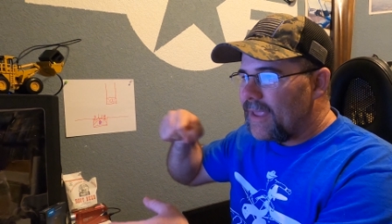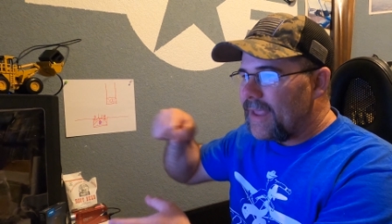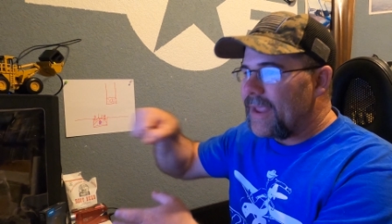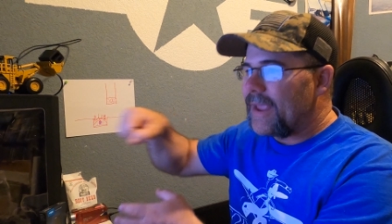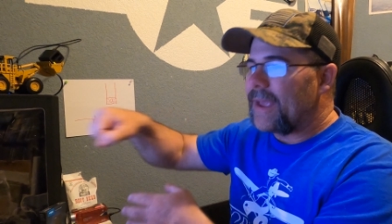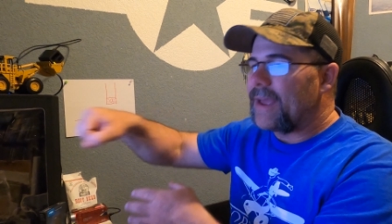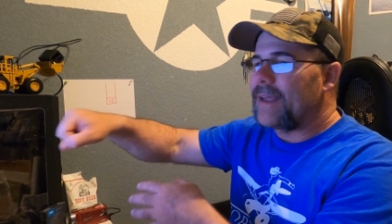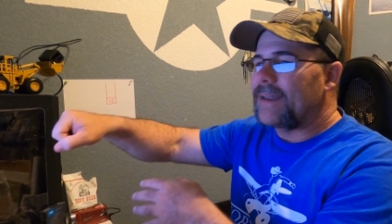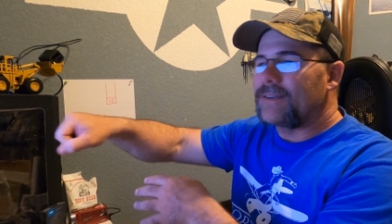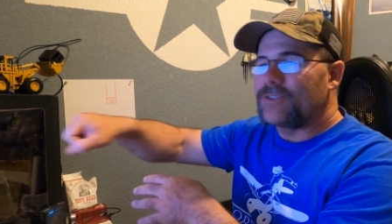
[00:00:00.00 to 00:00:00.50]

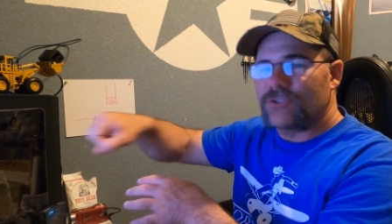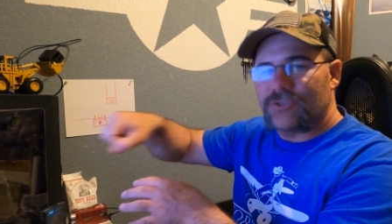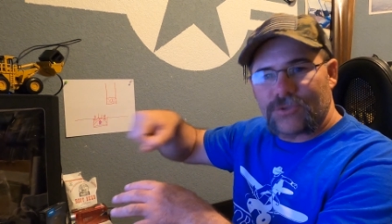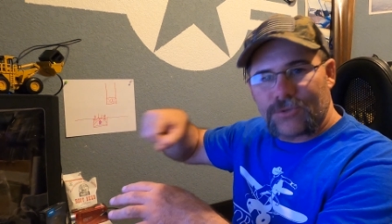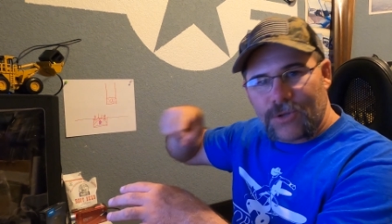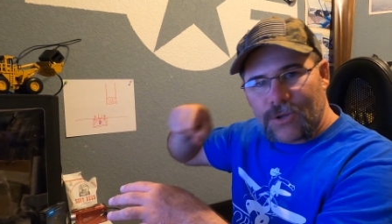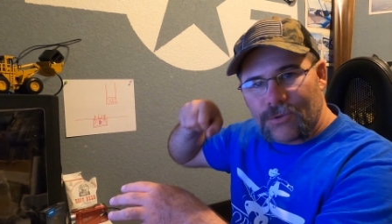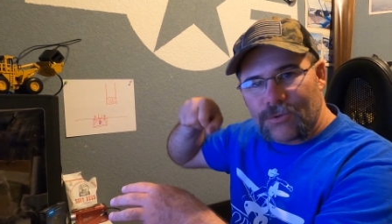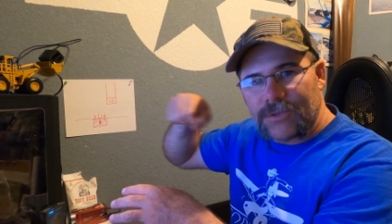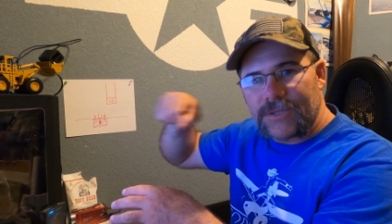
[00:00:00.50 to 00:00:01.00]
and
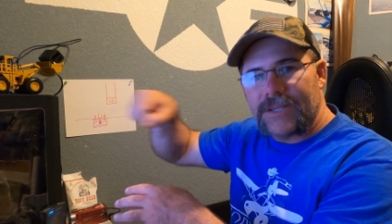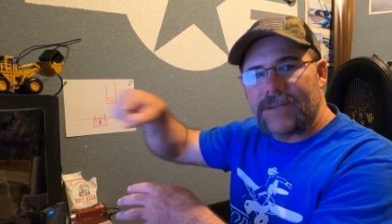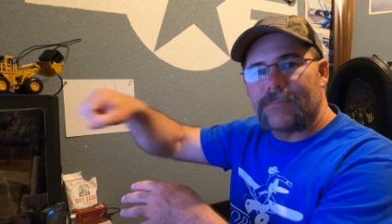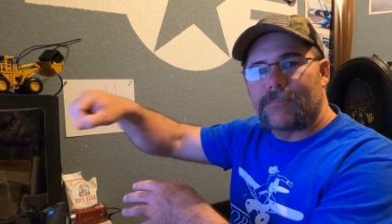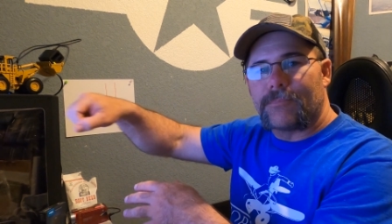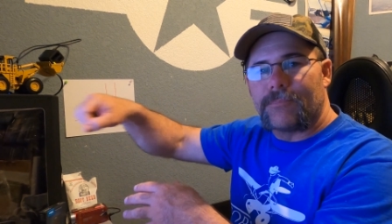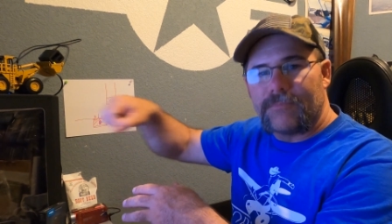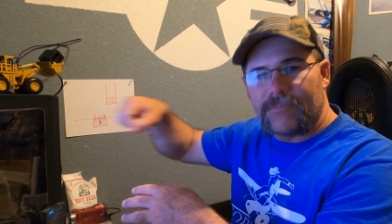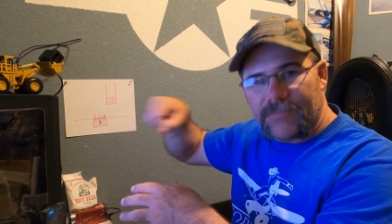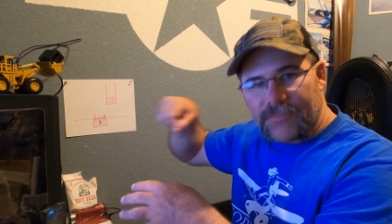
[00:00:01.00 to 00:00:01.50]

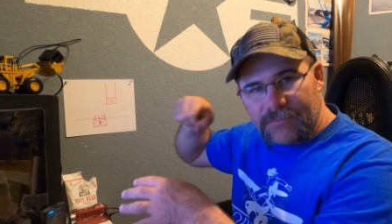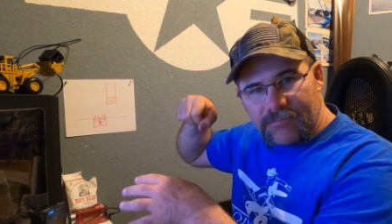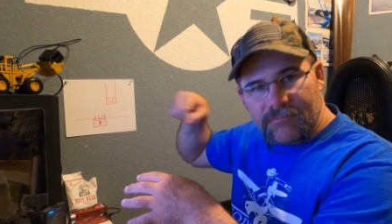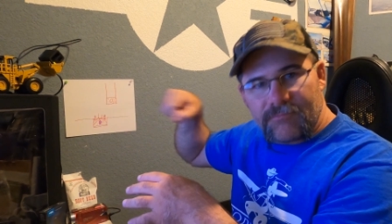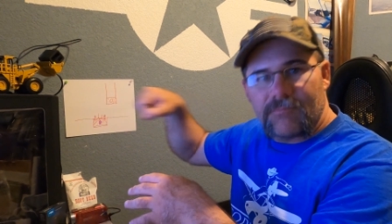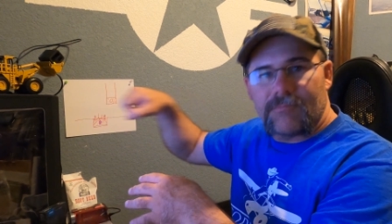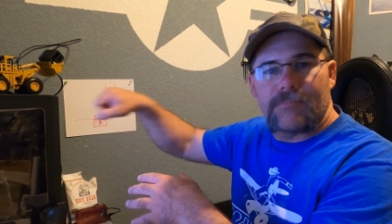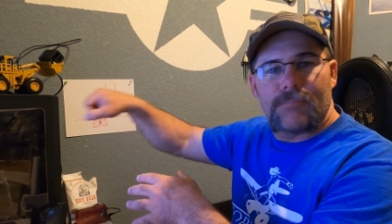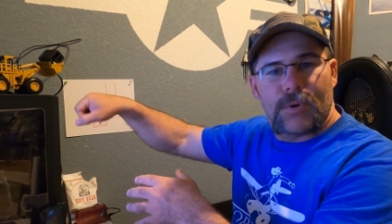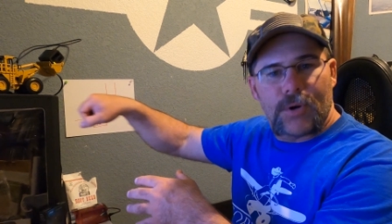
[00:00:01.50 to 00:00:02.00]
slowly
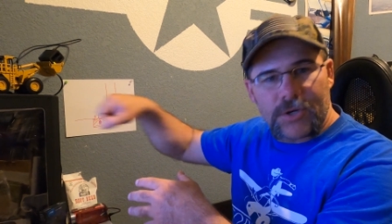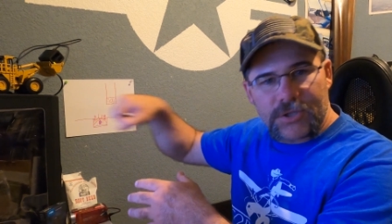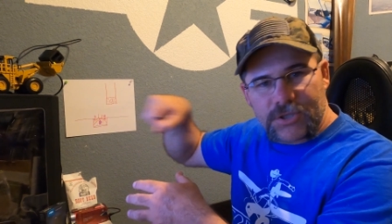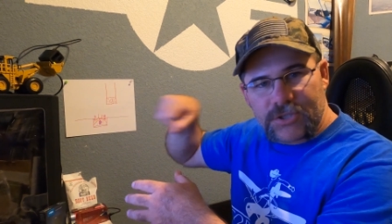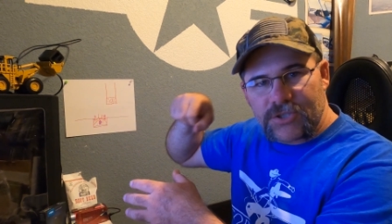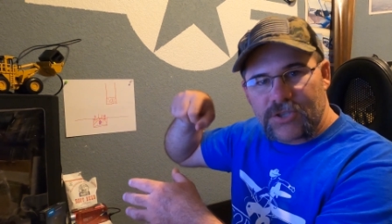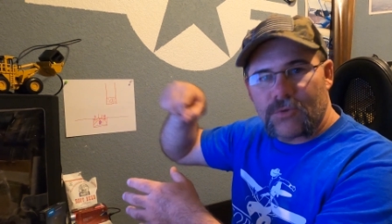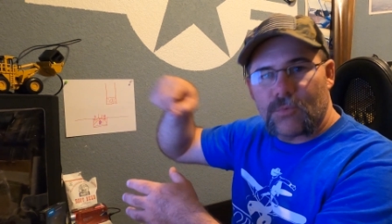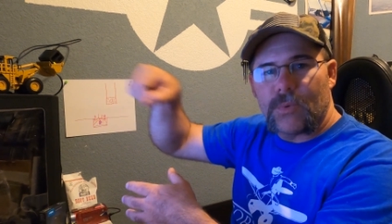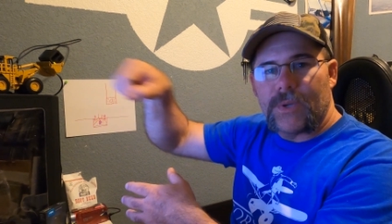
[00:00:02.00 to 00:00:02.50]

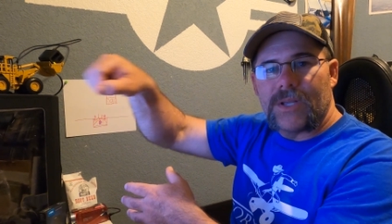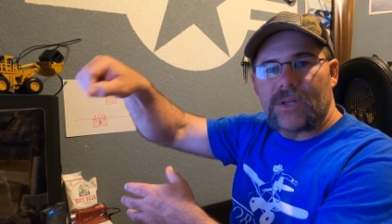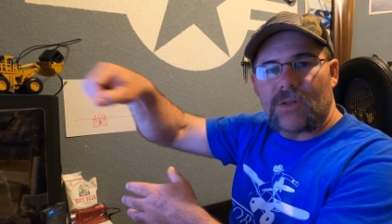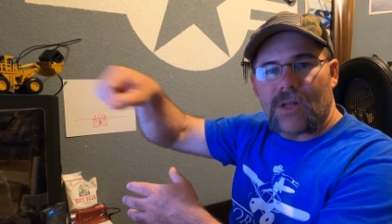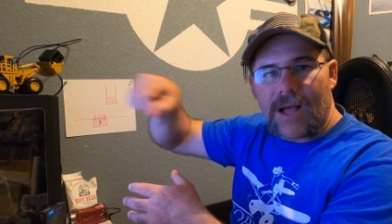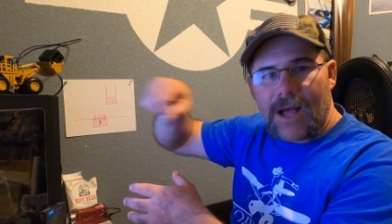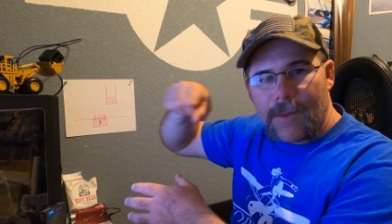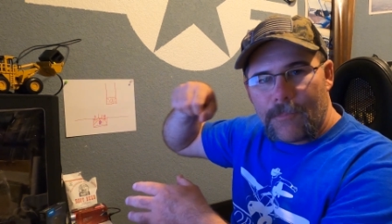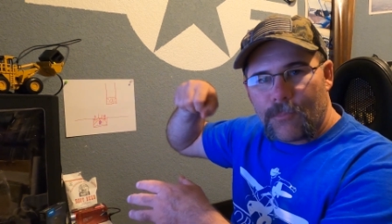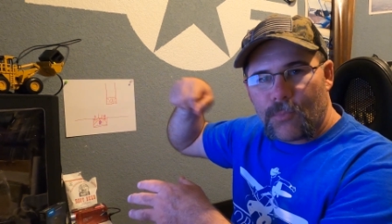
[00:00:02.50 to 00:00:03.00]
pushes the
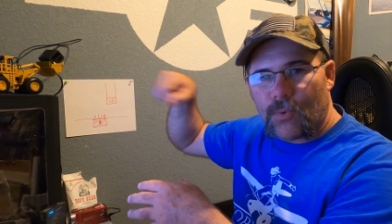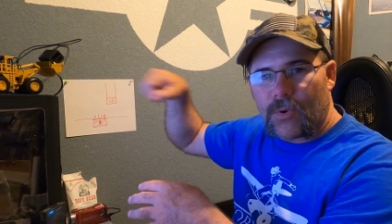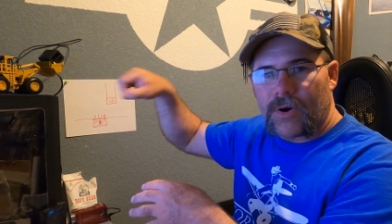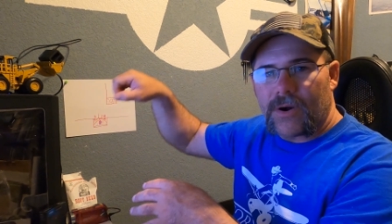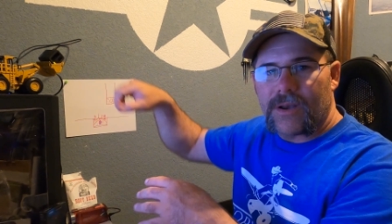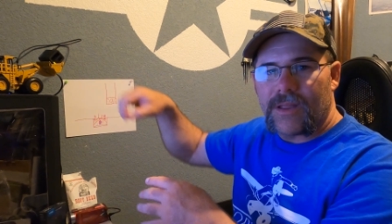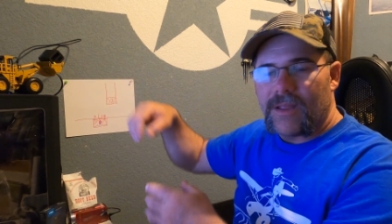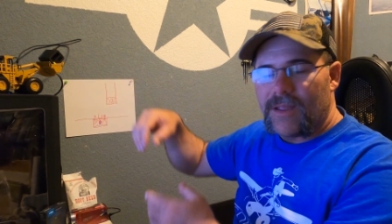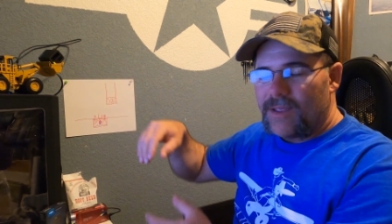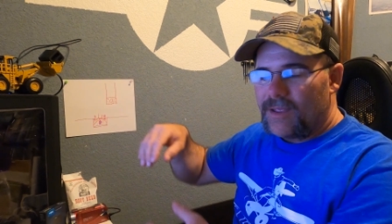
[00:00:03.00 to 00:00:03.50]
wheel
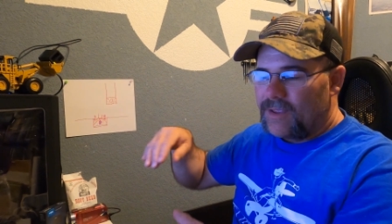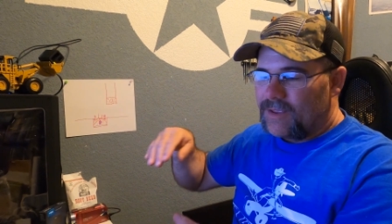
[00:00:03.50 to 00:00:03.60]
upward.